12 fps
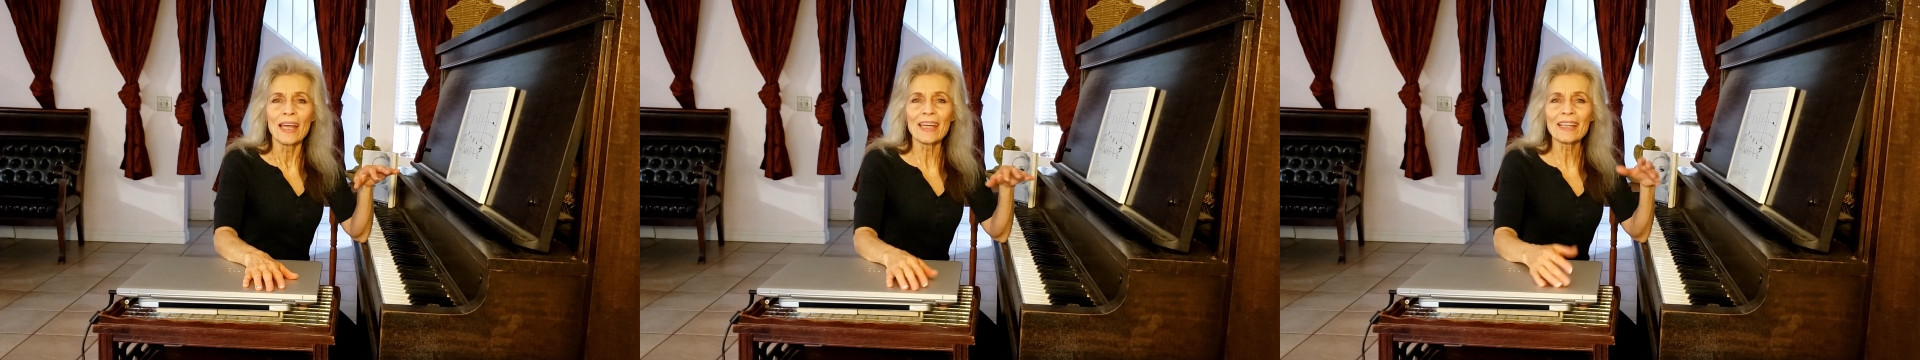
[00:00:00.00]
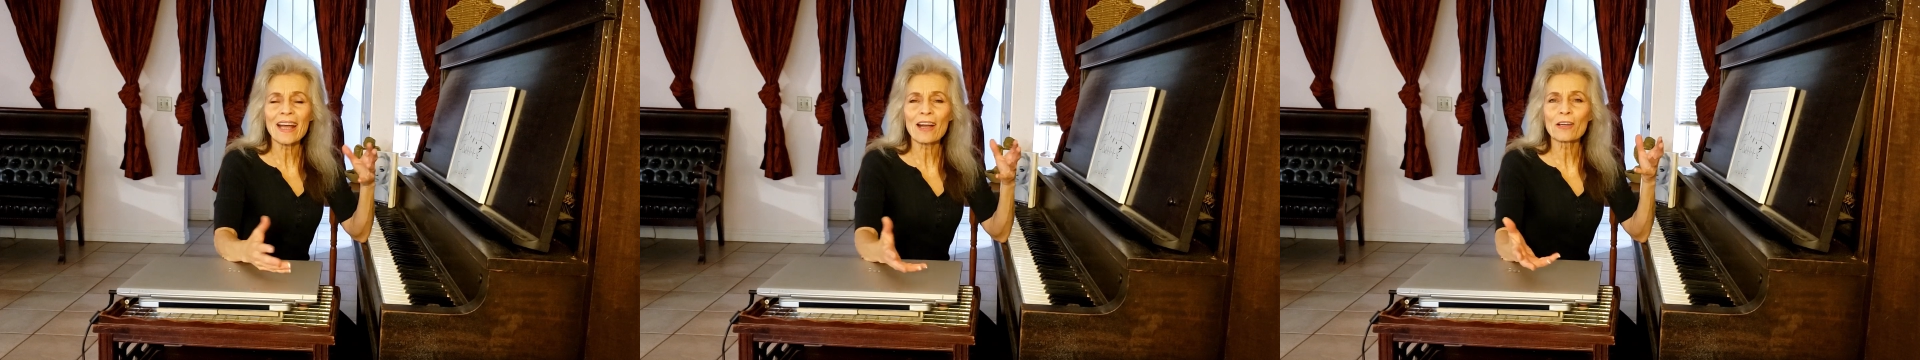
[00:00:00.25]

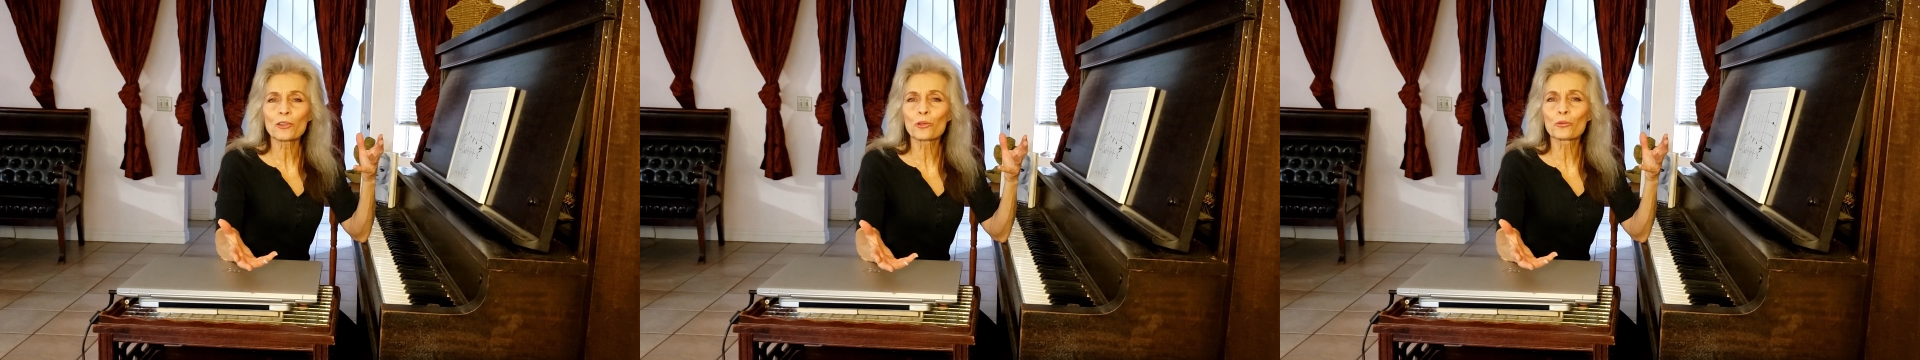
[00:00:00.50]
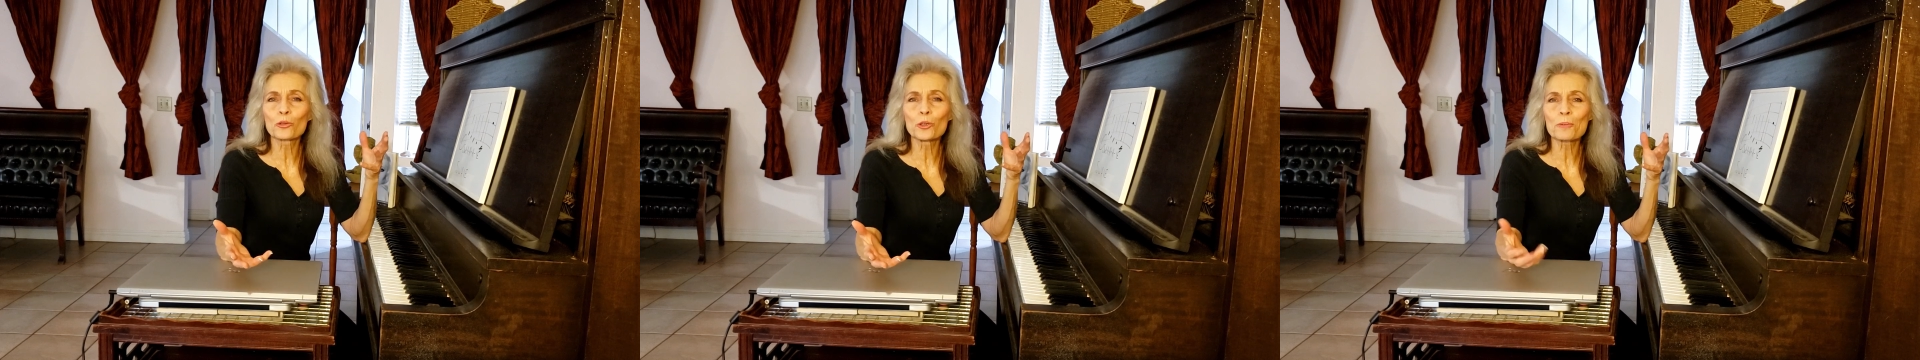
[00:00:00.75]
in our
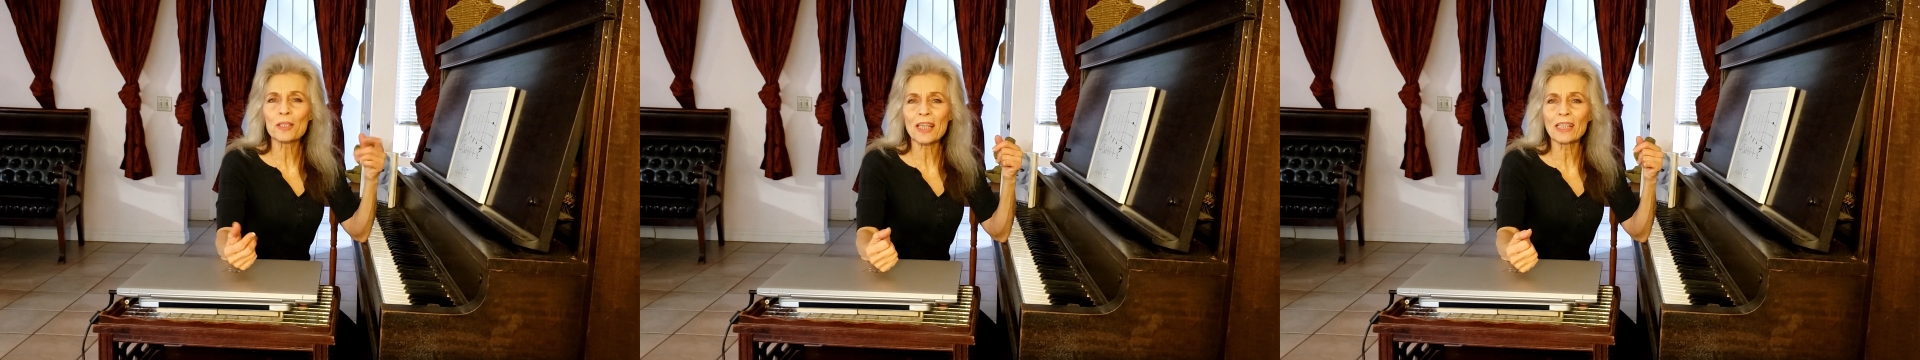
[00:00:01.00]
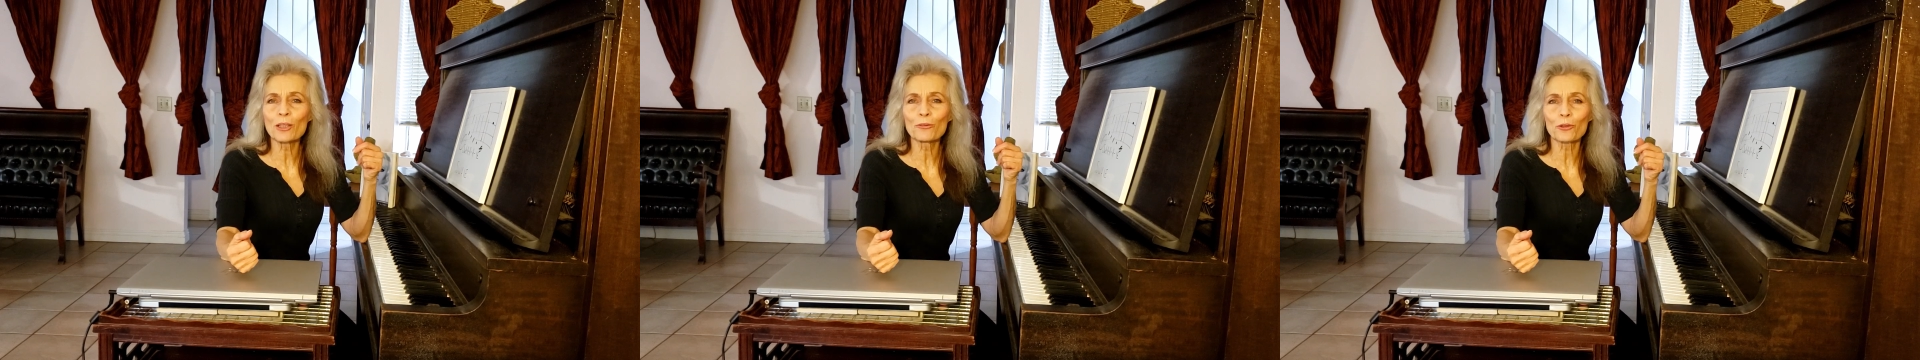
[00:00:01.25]
group,
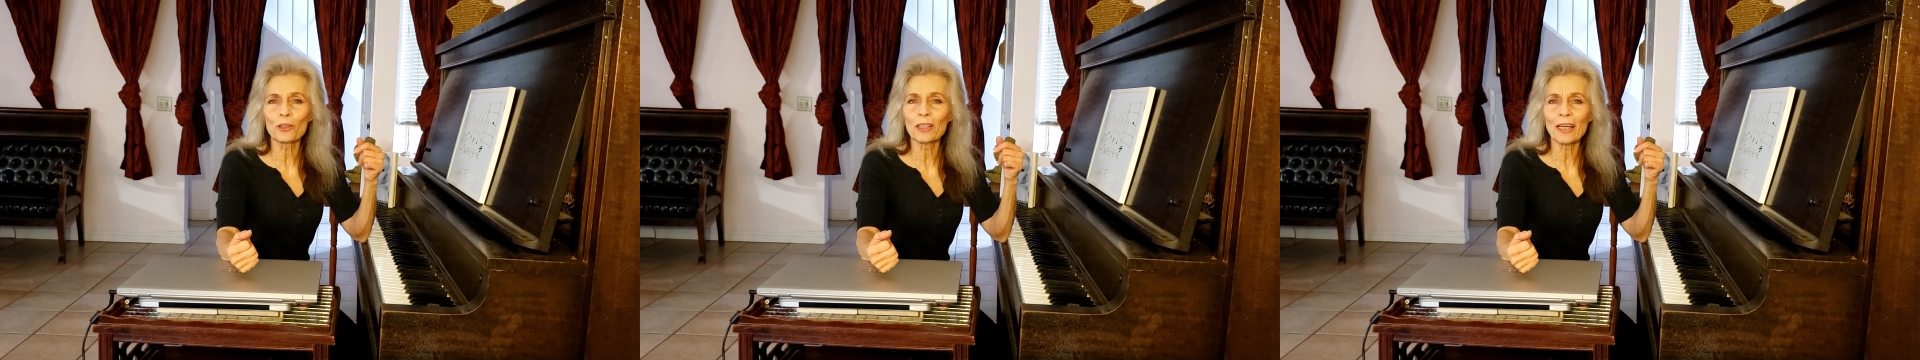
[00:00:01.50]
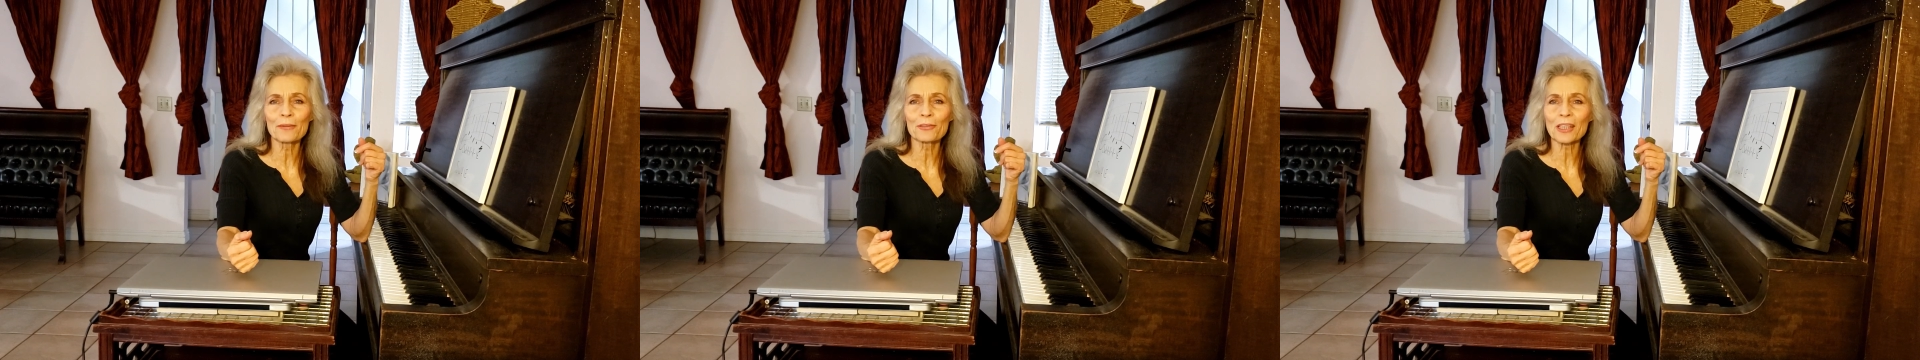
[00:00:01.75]
Singing for a
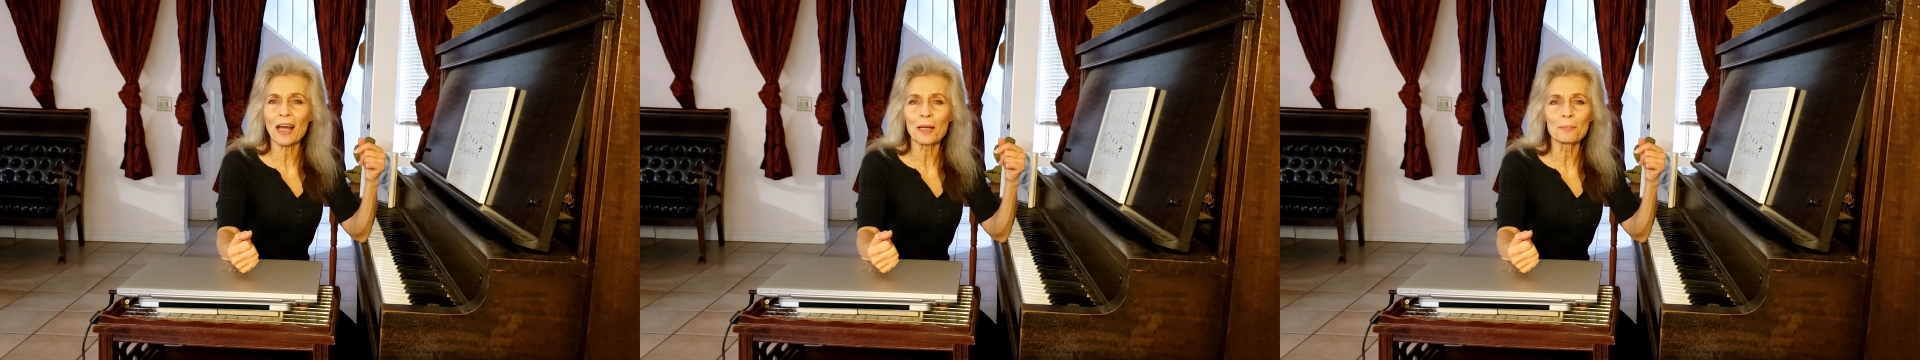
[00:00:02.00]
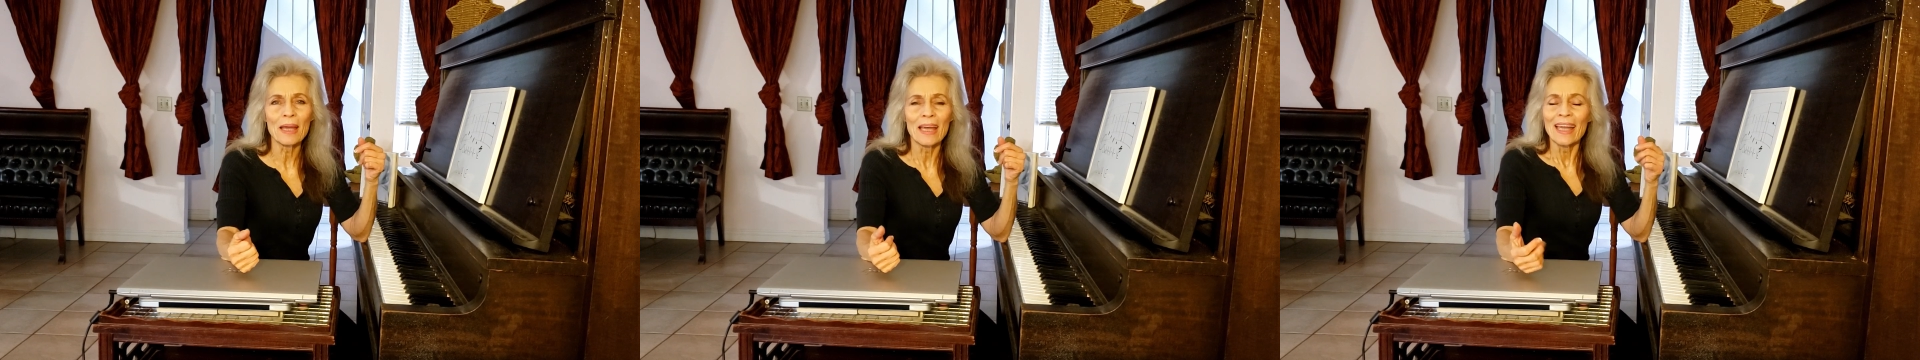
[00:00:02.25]
Lifetime.